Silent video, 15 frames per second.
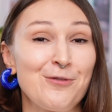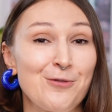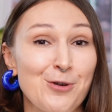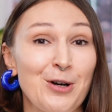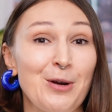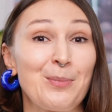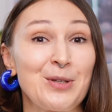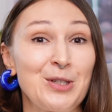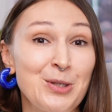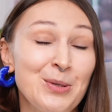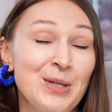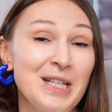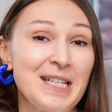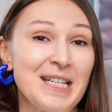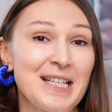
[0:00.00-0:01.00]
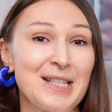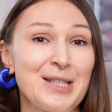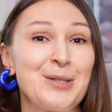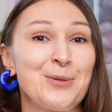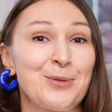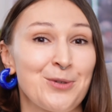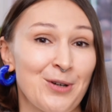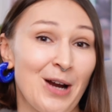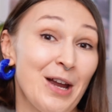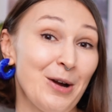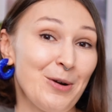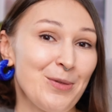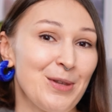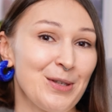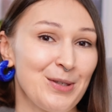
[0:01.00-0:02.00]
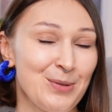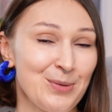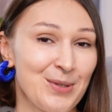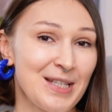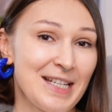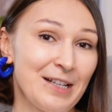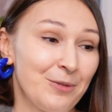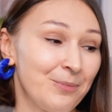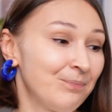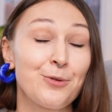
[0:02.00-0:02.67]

for opportunities to try out this new skill.